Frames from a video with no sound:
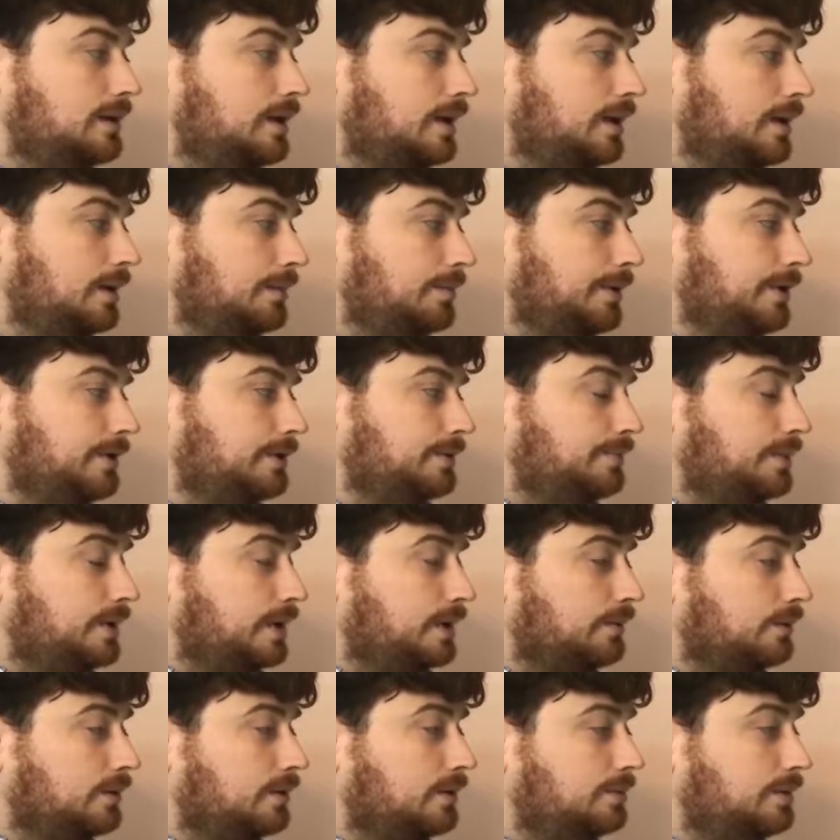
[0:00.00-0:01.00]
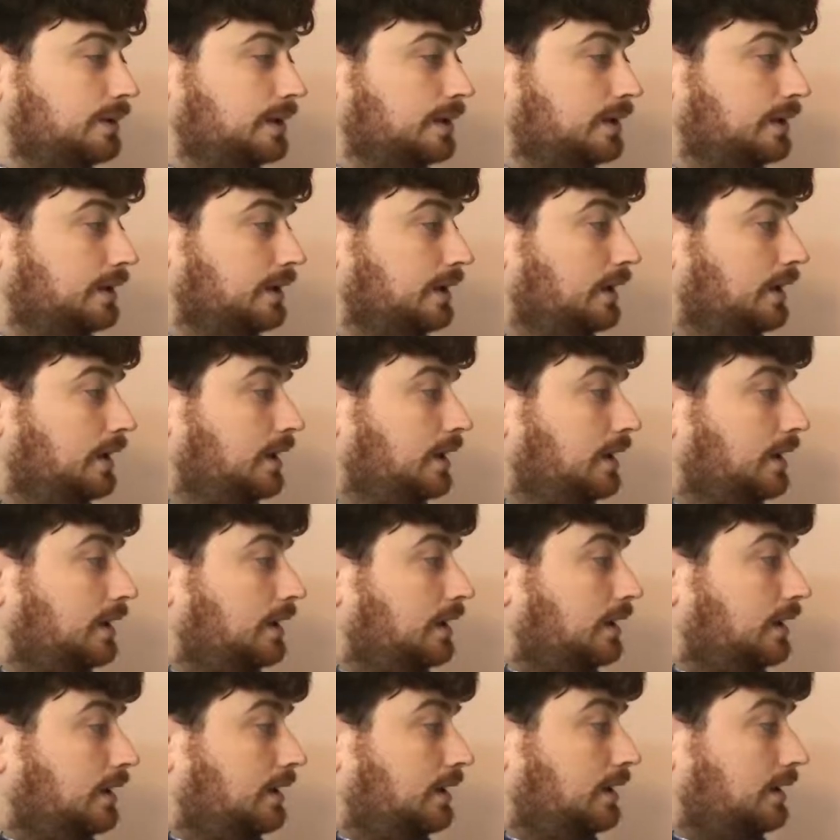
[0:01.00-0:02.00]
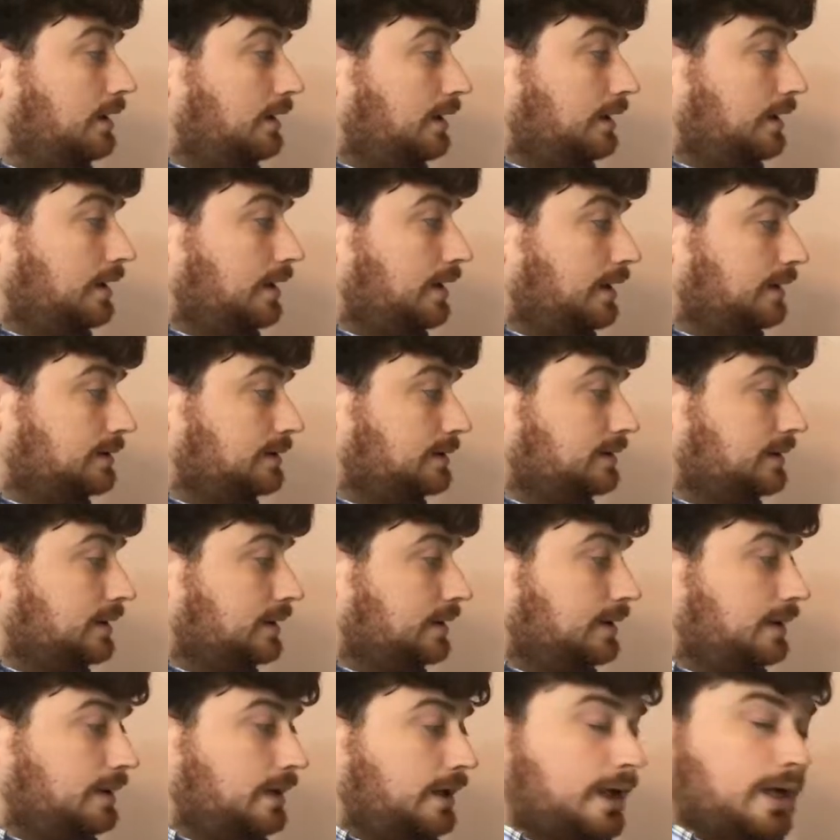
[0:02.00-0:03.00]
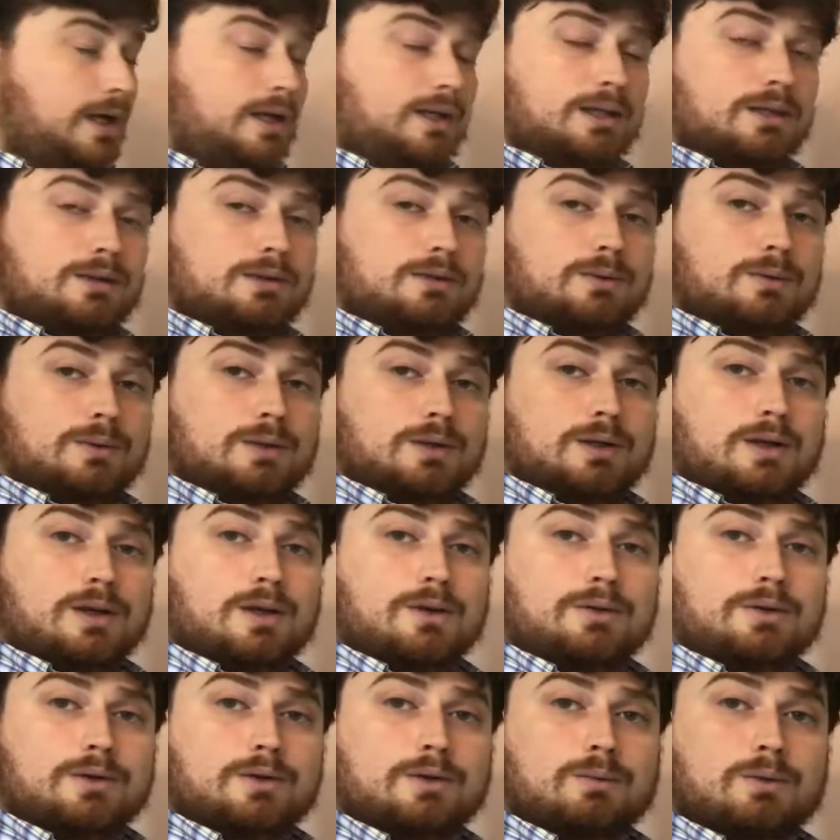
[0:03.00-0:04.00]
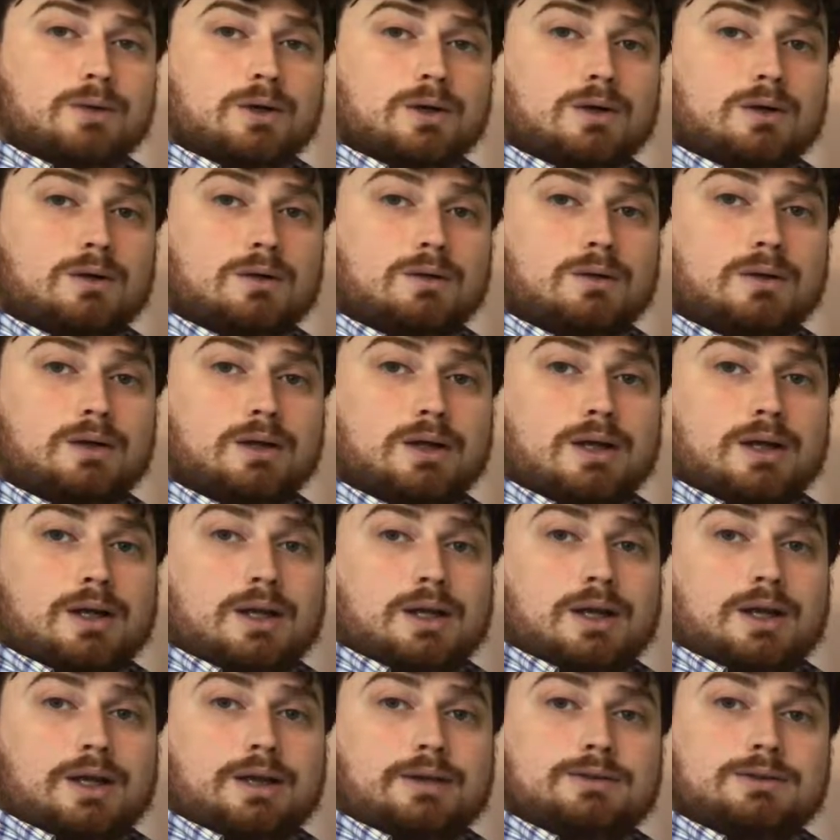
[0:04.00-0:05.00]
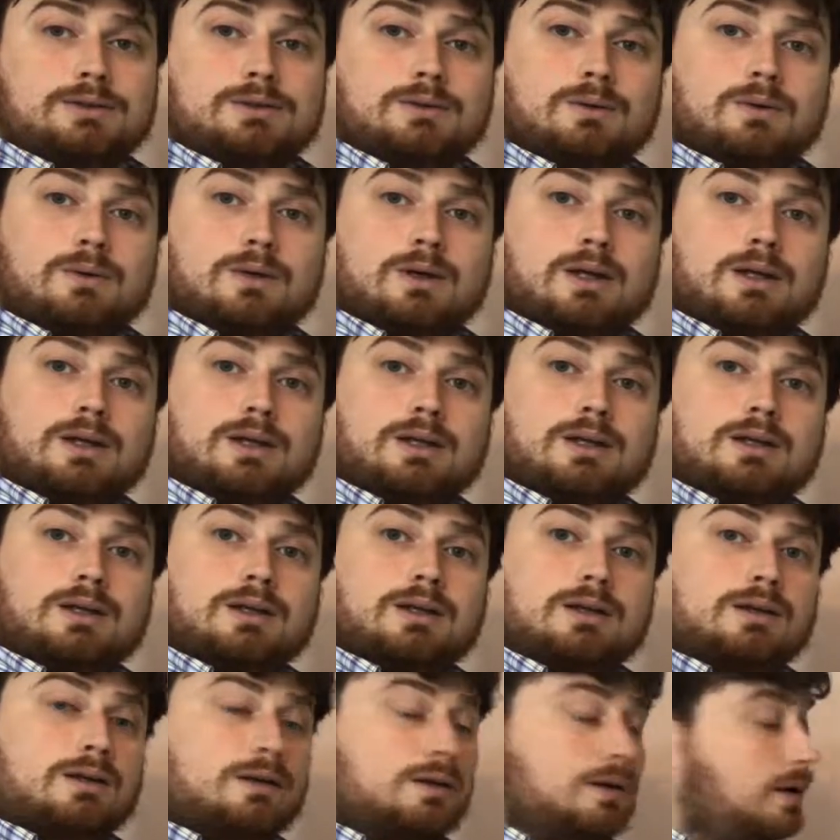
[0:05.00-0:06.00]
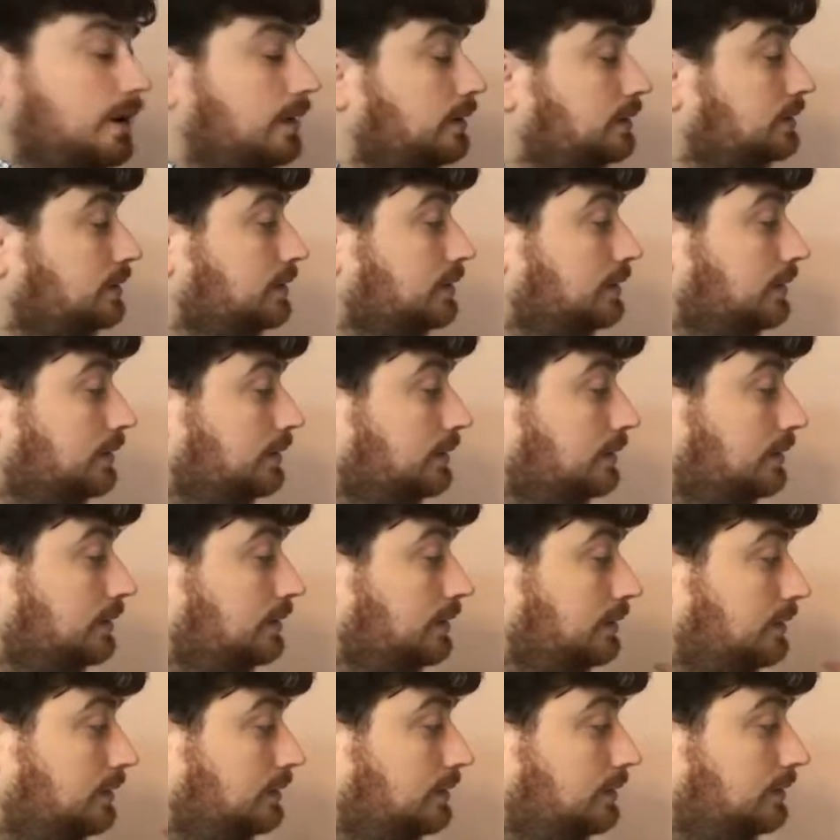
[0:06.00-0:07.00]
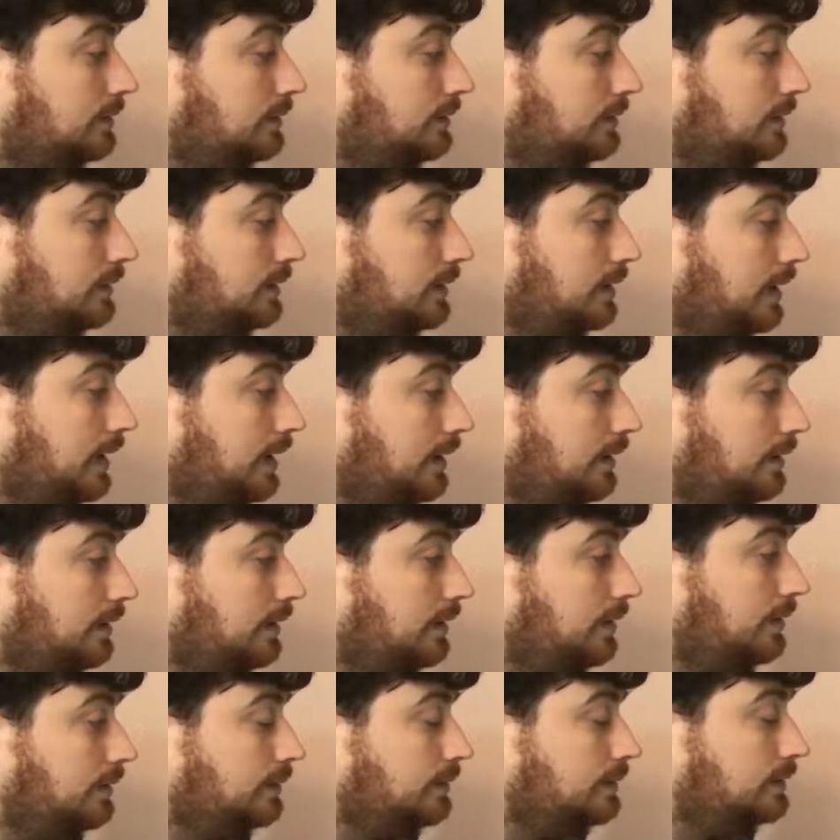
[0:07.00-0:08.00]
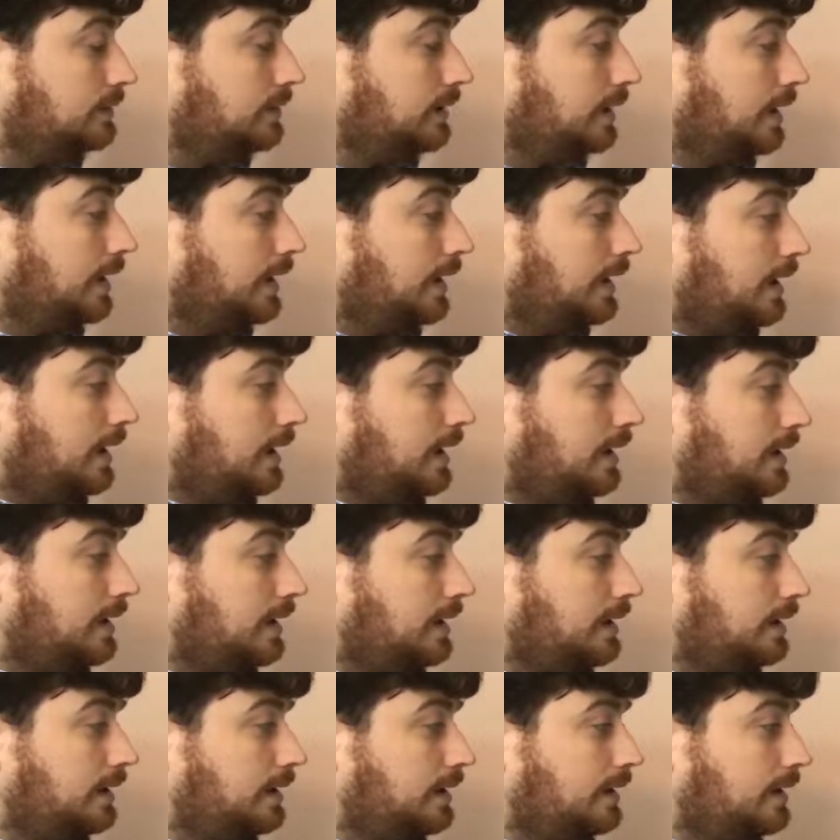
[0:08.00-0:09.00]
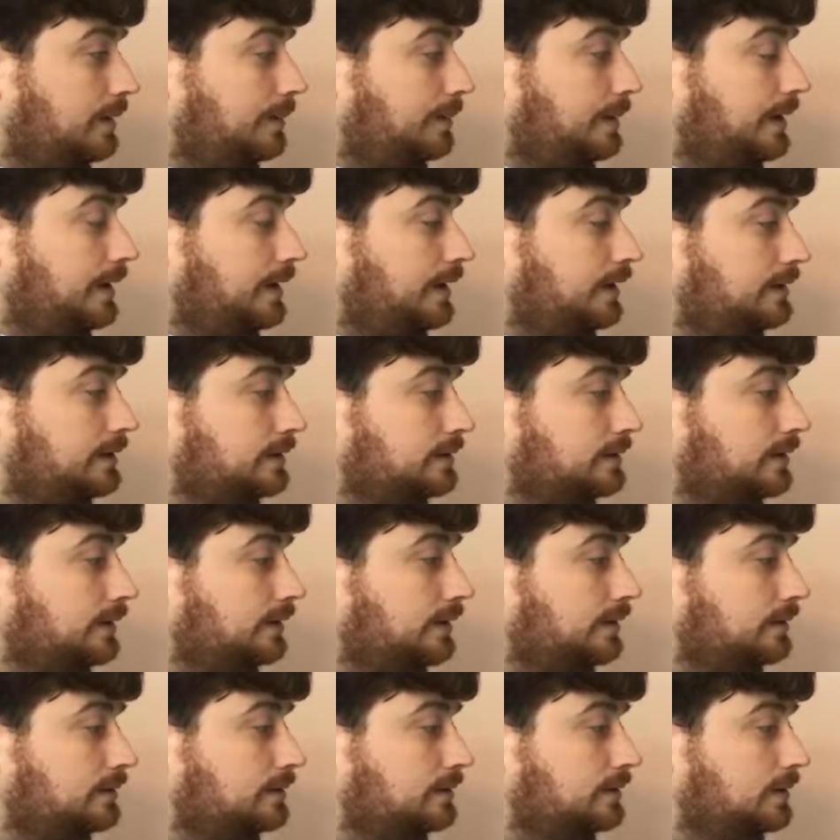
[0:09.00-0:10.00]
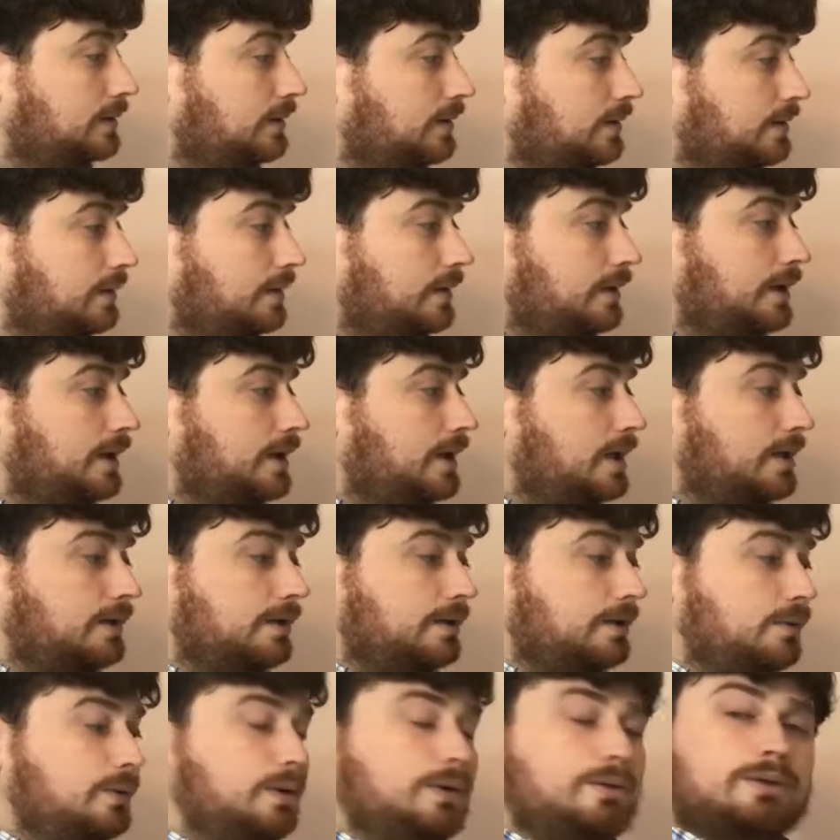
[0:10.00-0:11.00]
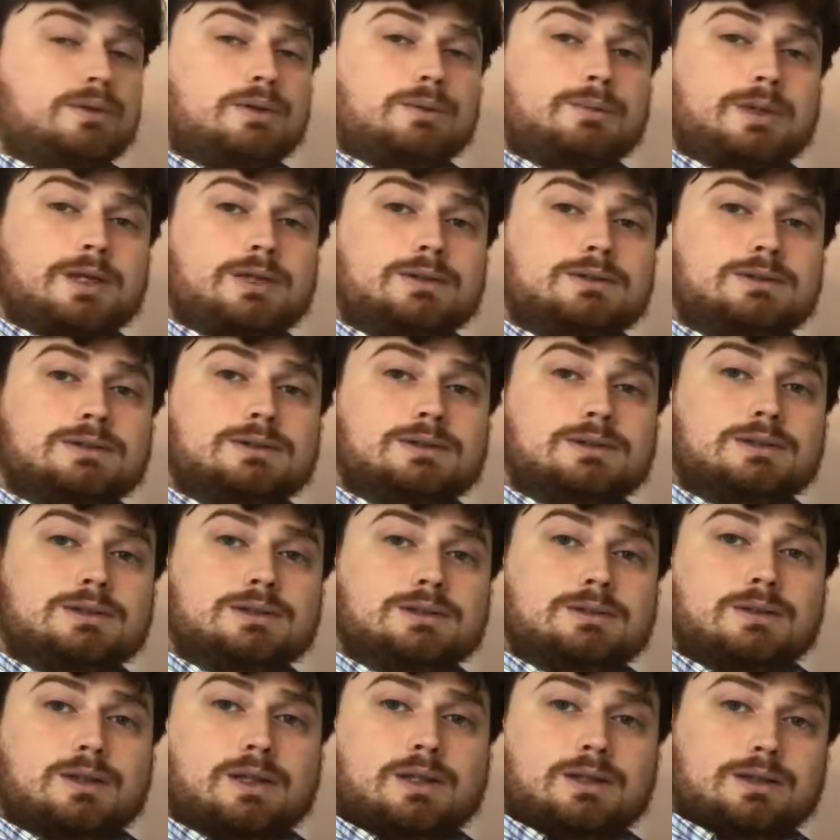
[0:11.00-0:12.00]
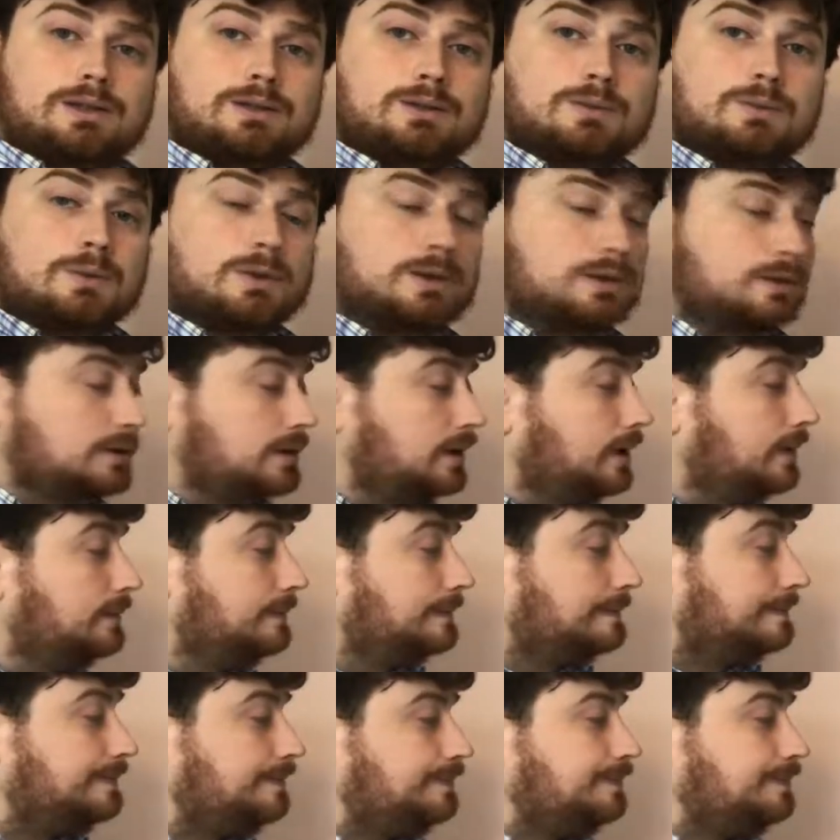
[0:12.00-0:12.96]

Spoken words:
I can multiply a row by a constant and add it to another row. And so I can also take those and any combinations of those in order to get out equivalent matrices so that this works out.